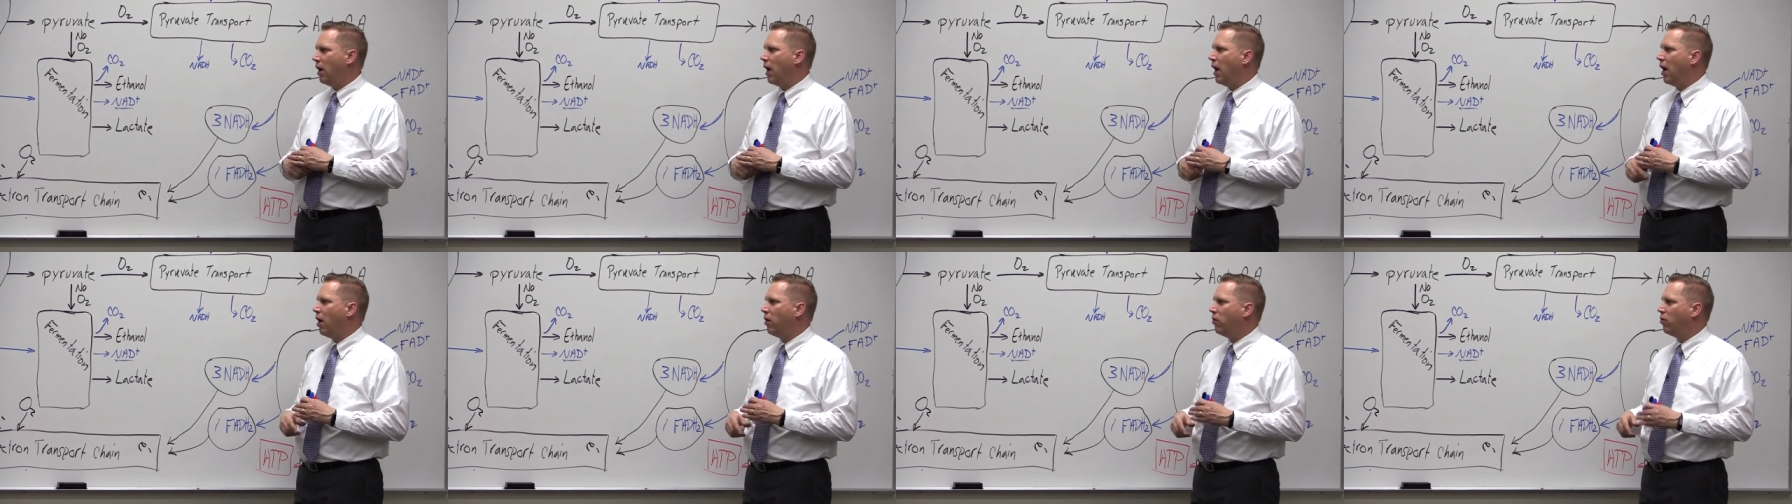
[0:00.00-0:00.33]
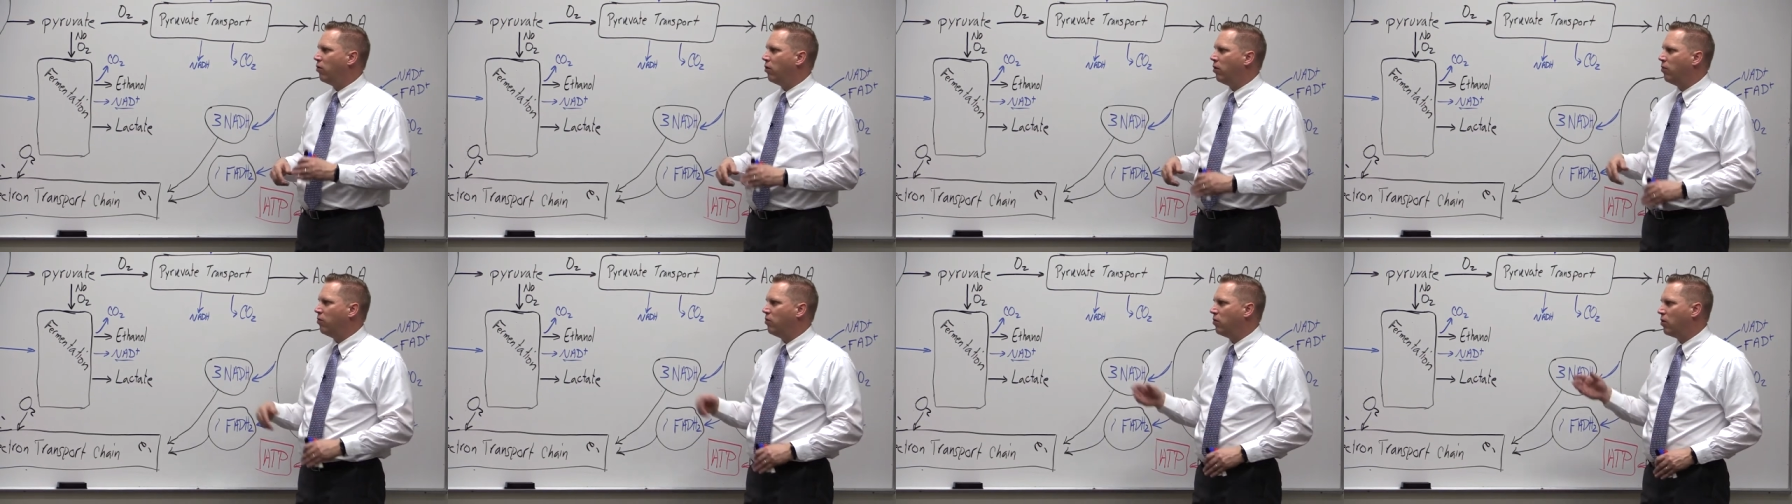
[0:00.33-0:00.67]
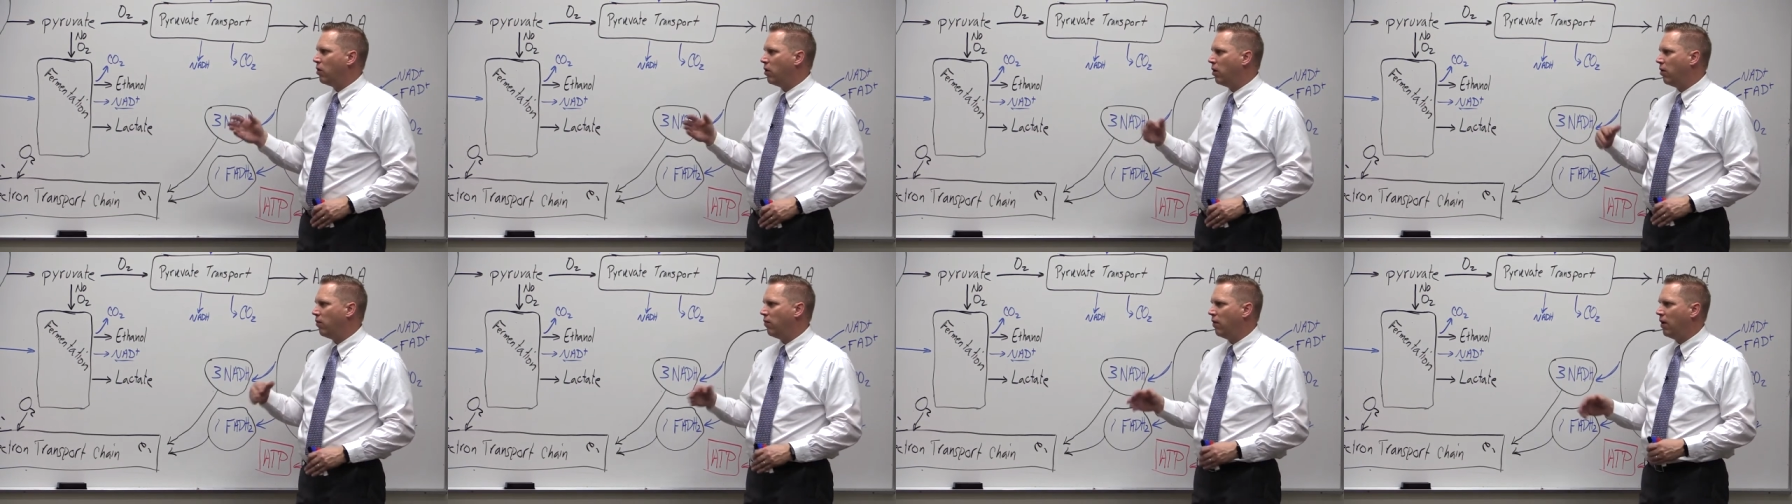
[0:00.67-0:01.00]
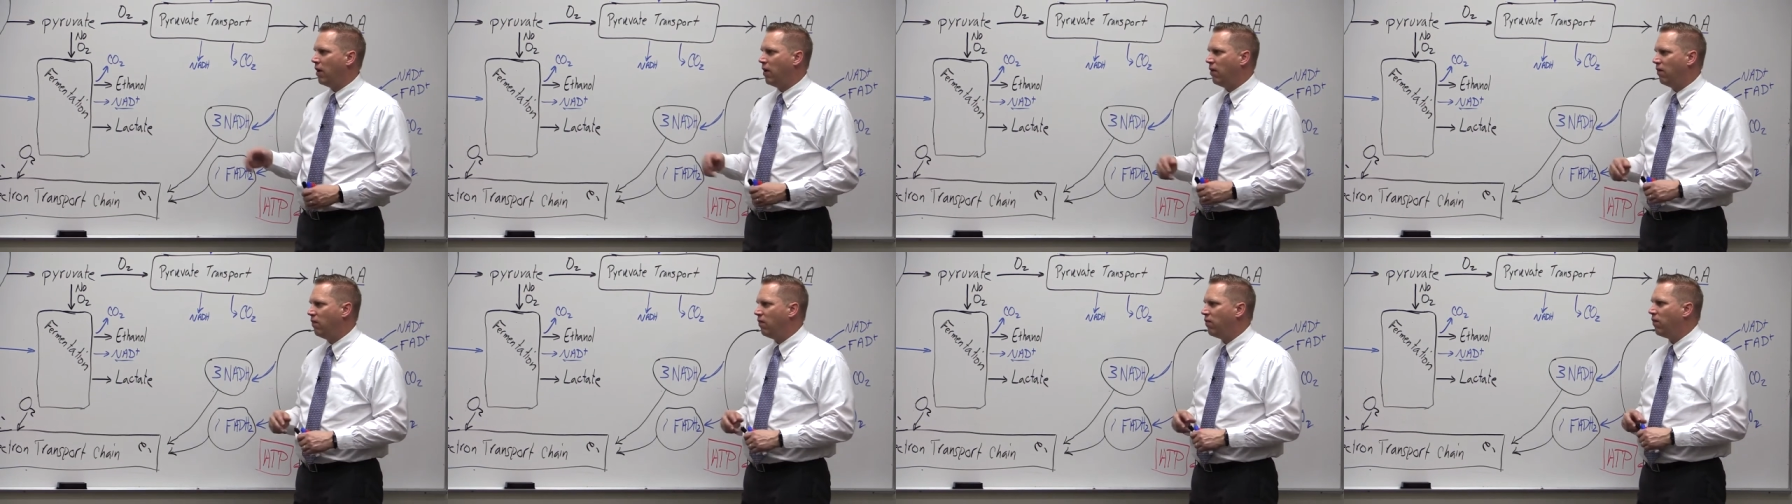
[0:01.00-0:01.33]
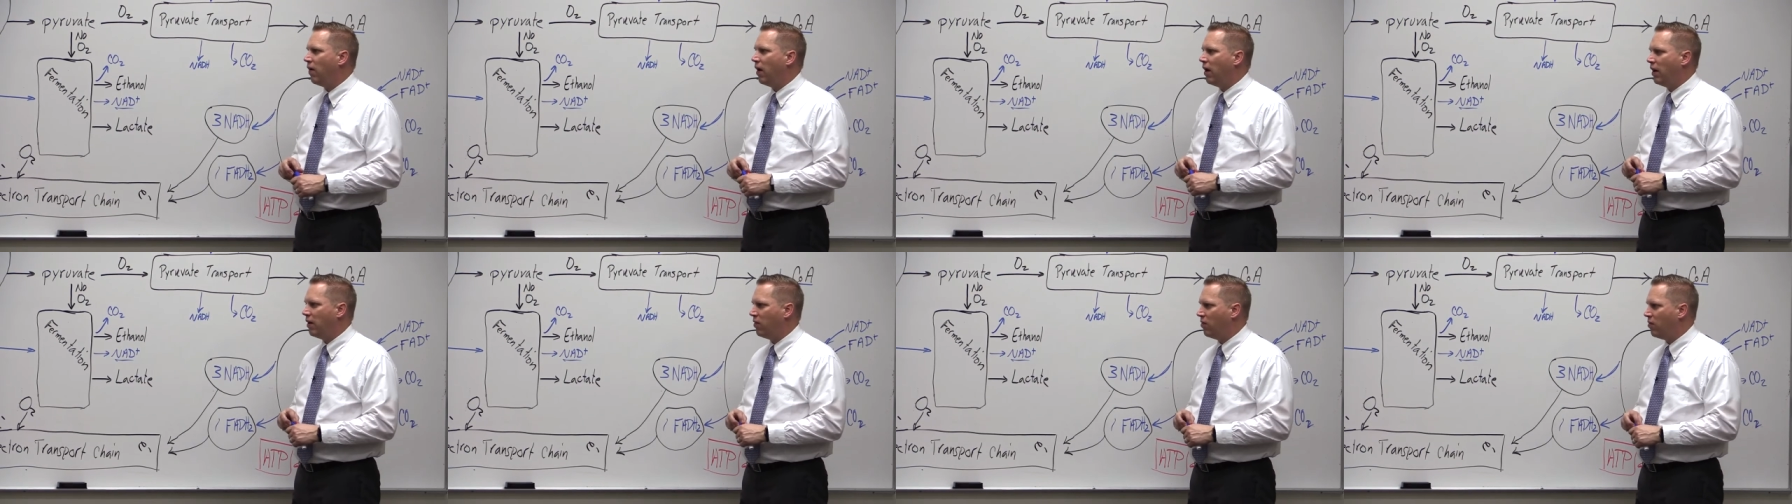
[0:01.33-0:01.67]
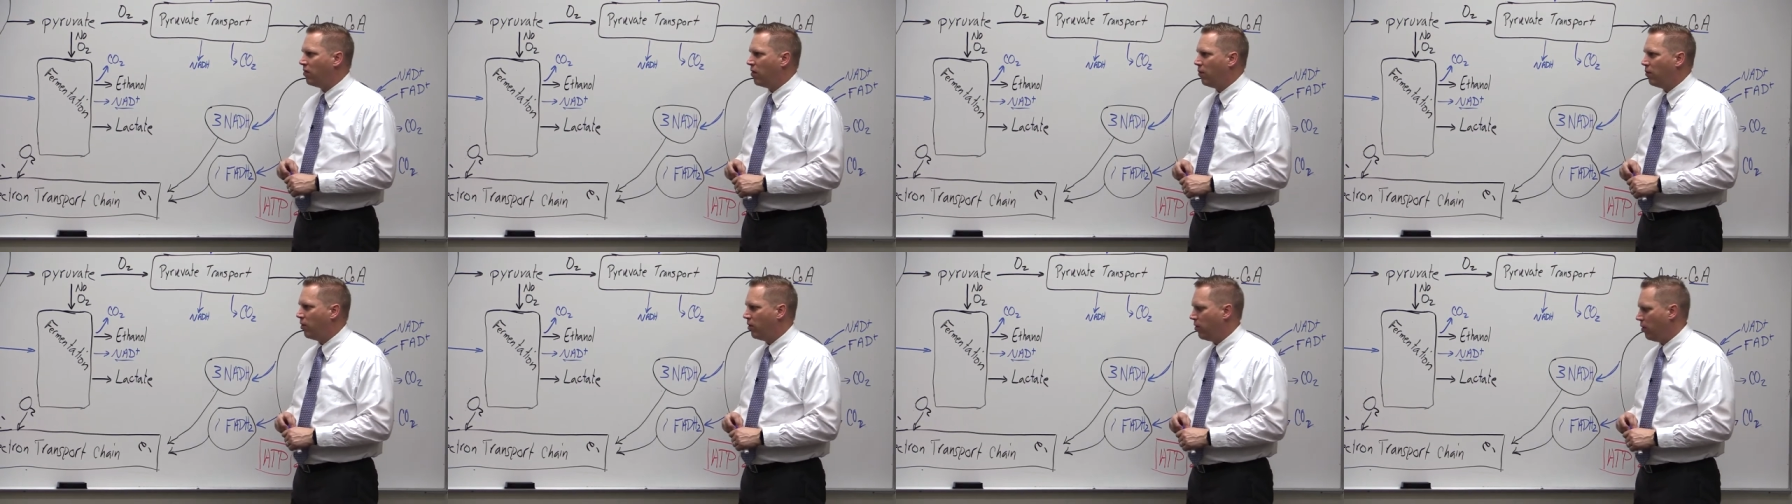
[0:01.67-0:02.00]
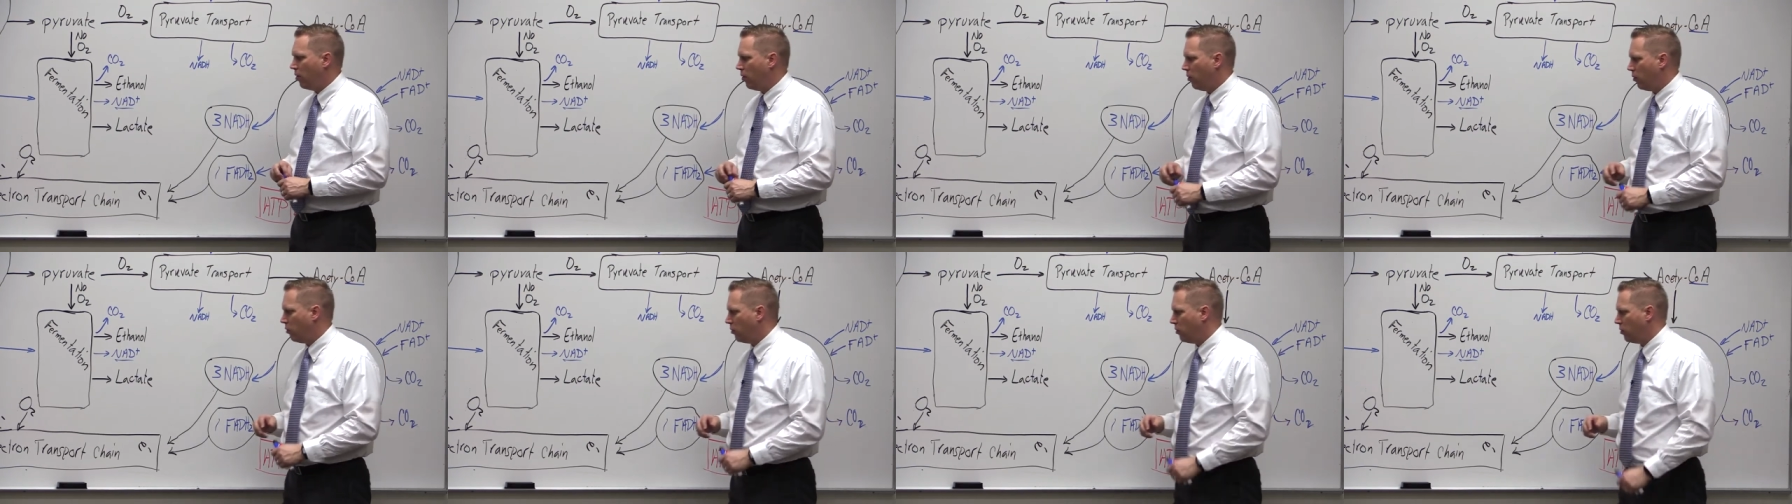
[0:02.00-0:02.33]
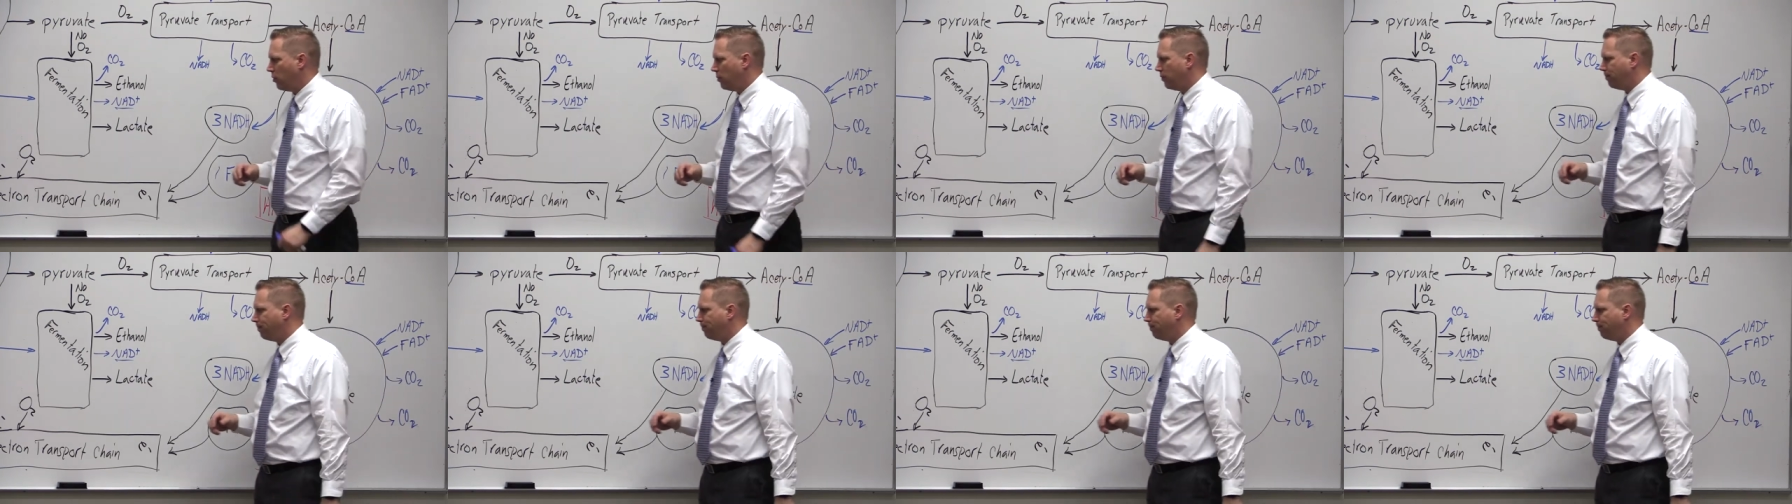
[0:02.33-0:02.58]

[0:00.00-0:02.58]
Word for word: how to observe and find some of those.